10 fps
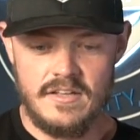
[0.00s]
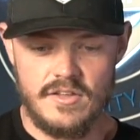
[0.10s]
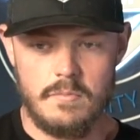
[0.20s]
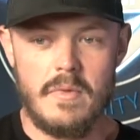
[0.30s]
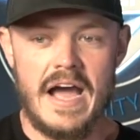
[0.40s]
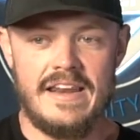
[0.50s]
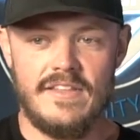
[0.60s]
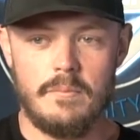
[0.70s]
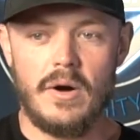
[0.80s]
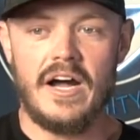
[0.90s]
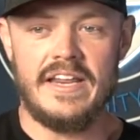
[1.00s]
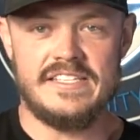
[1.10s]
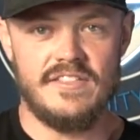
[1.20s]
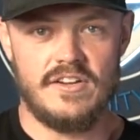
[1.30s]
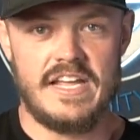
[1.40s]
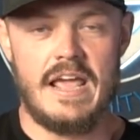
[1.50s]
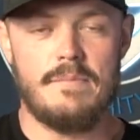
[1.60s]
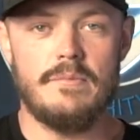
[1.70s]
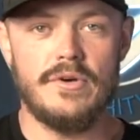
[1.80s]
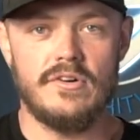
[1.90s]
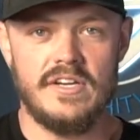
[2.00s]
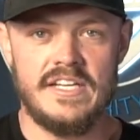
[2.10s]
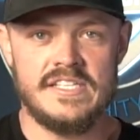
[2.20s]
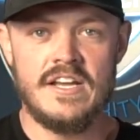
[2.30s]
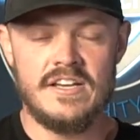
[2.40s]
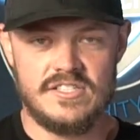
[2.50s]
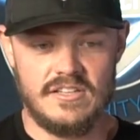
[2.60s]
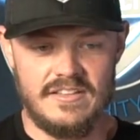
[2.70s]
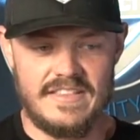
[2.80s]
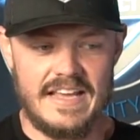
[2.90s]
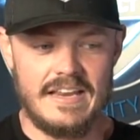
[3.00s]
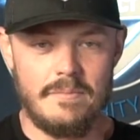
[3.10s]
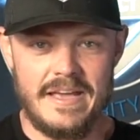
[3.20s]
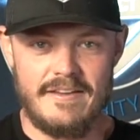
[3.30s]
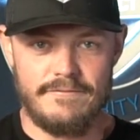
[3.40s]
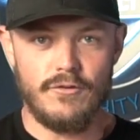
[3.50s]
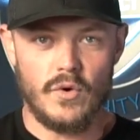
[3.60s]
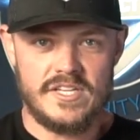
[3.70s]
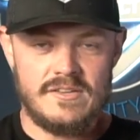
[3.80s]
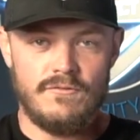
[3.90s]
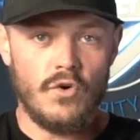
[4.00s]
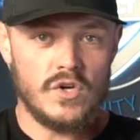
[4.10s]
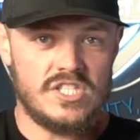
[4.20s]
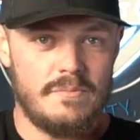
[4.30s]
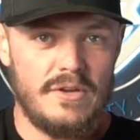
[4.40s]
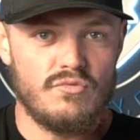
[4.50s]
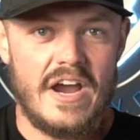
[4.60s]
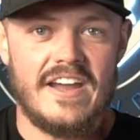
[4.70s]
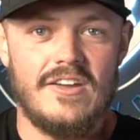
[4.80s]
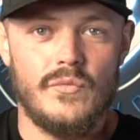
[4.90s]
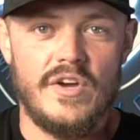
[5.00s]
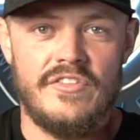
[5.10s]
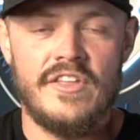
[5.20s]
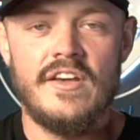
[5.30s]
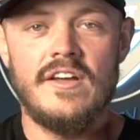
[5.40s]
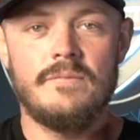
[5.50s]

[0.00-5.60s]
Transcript: their mind, their bodies, and their capabilities so that they can be a force to be reckoned with,